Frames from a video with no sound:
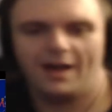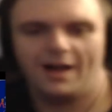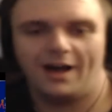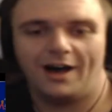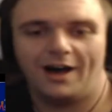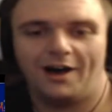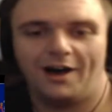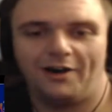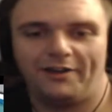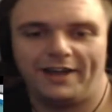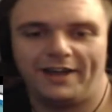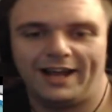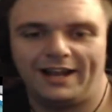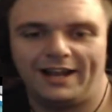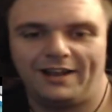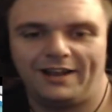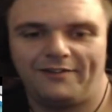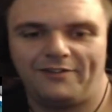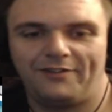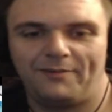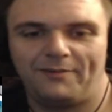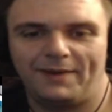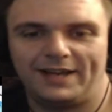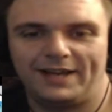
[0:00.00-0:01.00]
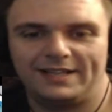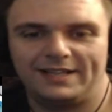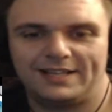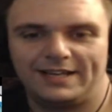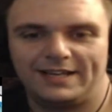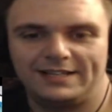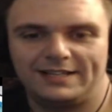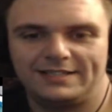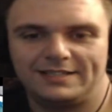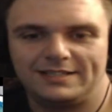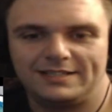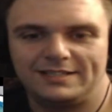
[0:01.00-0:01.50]
Oh, you gotta love the Mike
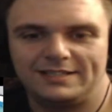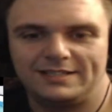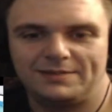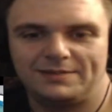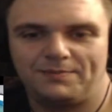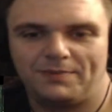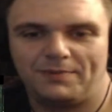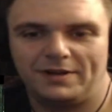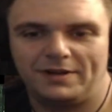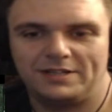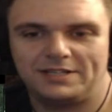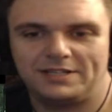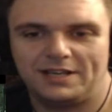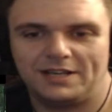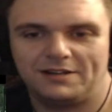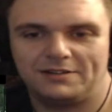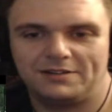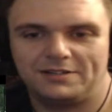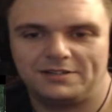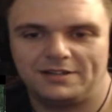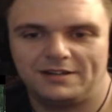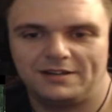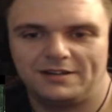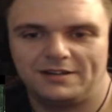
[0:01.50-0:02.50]
Tyson's Punch-Out shirt.